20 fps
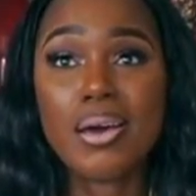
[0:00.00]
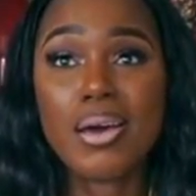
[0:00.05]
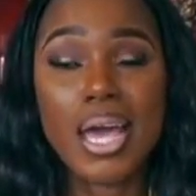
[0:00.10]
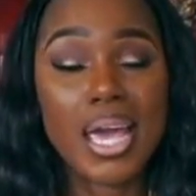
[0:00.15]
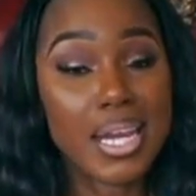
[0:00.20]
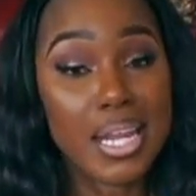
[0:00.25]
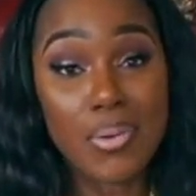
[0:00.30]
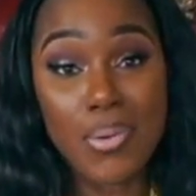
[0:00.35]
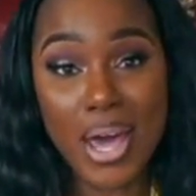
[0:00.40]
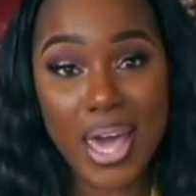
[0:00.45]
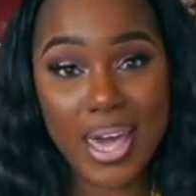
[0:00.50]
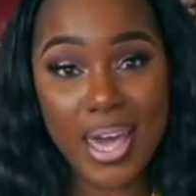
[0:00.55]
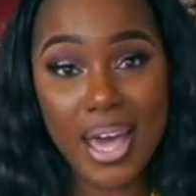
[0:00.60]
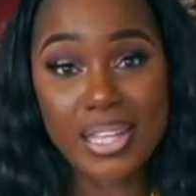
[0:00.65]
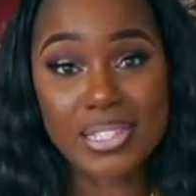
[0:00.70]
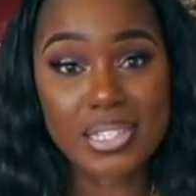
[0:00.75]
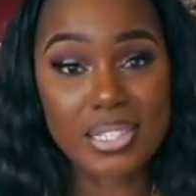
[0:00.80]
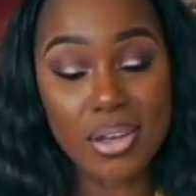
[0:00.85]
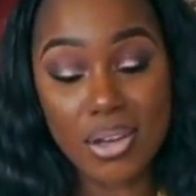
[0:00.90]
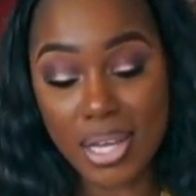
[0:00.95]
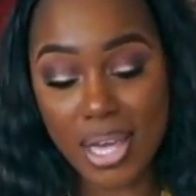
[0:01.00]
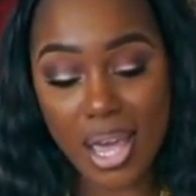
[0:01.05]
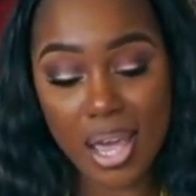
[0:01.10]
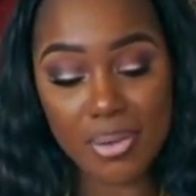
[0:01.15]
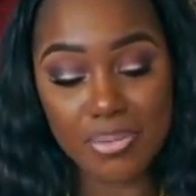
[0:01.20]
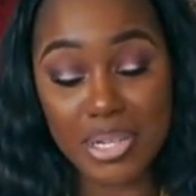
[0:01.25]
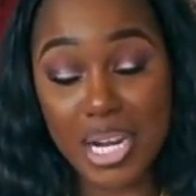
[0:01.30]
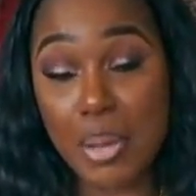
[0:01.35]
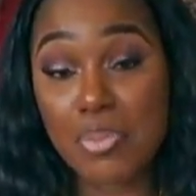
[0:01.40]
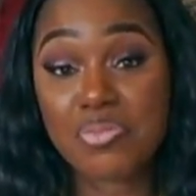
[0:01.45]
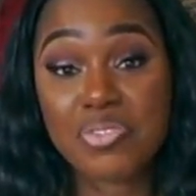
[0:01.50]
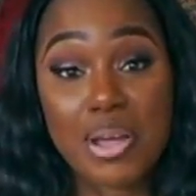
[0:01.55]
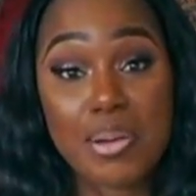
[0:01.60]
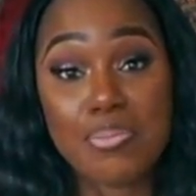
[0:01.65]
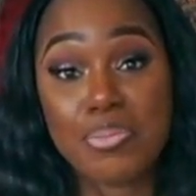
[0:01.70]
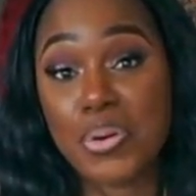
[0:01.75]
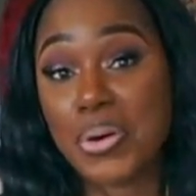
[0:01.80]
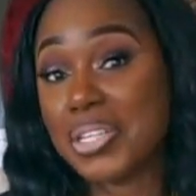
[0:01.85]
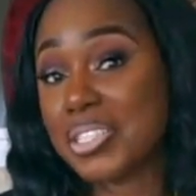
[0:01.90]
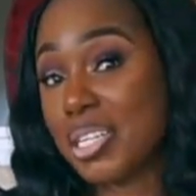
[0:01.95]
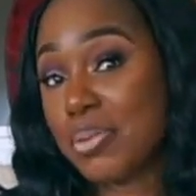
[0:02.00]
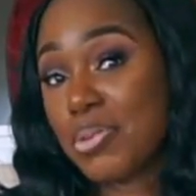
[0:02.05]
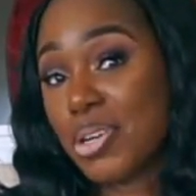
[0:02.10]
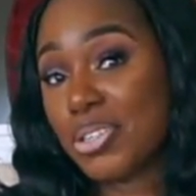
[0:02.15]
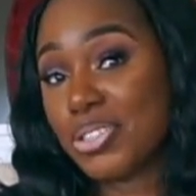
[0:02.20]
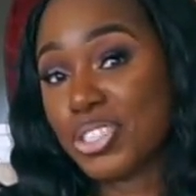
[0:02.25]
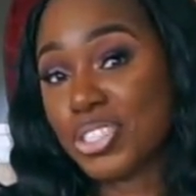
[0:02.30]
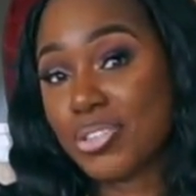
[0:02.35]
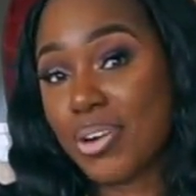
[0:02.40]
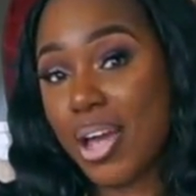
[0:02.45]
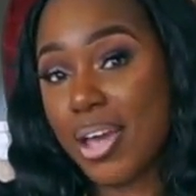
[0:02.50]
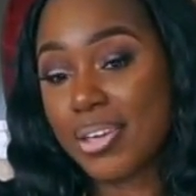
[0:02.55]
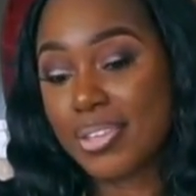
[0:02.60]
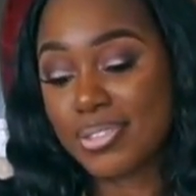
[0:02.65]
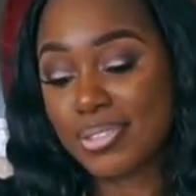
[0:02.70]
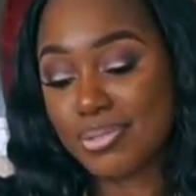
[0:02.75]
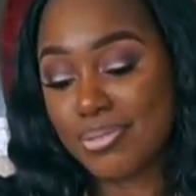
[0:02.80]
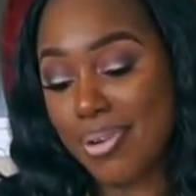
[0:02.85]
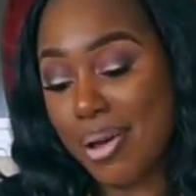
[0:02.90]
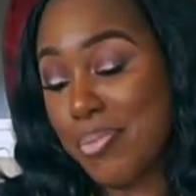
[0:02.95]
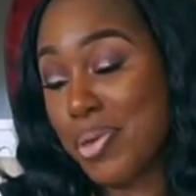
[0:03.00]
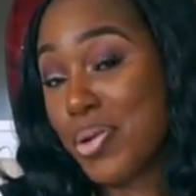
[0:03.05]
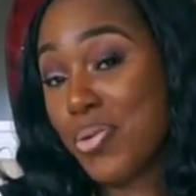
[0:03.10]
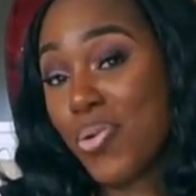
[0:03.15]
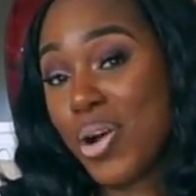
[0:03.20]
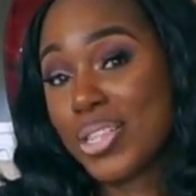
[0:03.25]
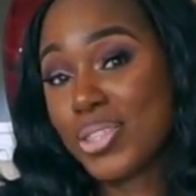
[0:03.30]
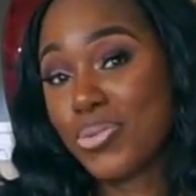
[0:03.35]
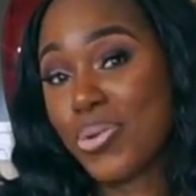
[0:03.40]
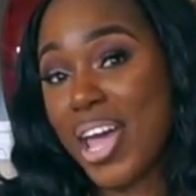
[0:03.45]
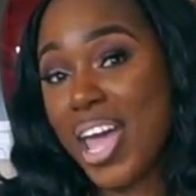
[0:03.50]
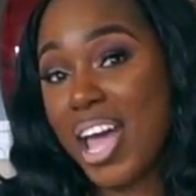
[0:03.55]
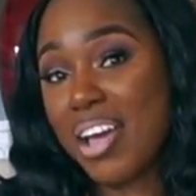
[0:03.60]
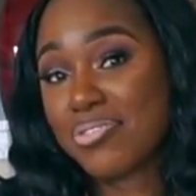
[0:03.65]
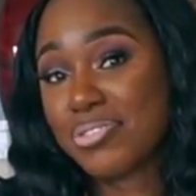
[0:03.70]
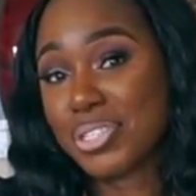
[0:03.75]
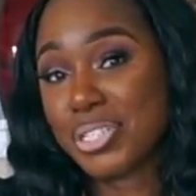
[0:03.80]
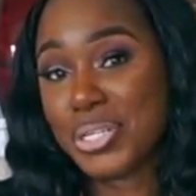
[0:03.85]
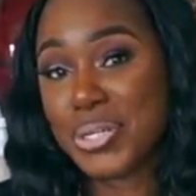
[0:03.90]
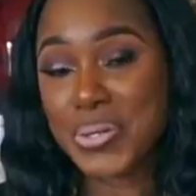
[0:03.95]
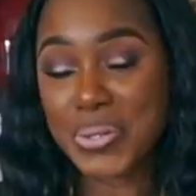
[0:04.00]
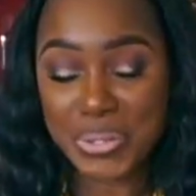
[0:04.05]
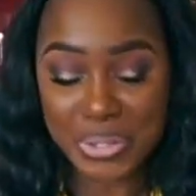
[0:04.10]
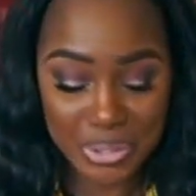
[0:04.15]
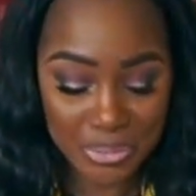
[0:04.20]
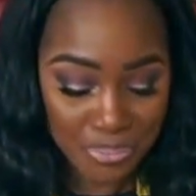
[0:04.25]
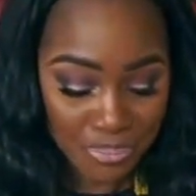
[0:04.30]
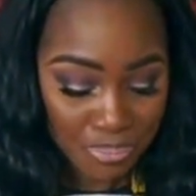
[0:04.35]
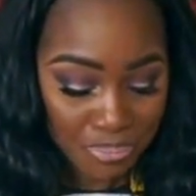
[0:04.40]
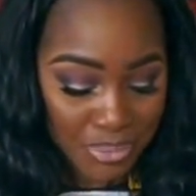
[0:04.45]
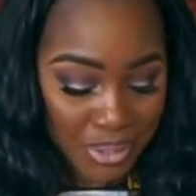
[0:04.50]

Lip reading: Anyway, I said, okay, well, I'm flamboyant. I'm gonna try it. I mean, what do I have to lose?